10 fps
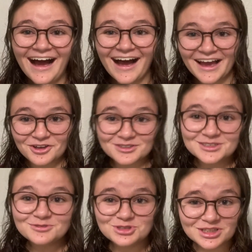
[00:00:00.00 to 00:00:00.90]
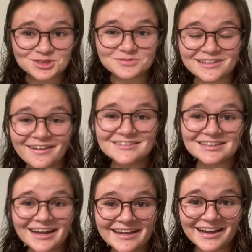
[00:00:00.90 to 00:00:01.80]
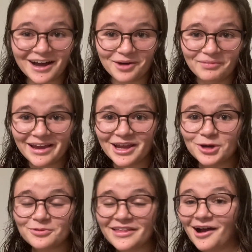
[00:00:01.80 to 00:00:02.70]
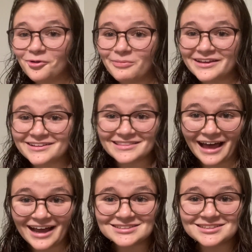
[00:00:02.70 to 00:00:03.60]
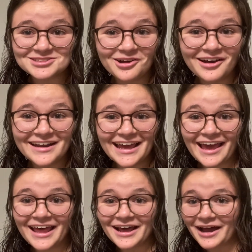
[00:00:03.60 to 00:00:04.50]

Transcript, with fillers: I also just realized that I cut my hair without my glasses on and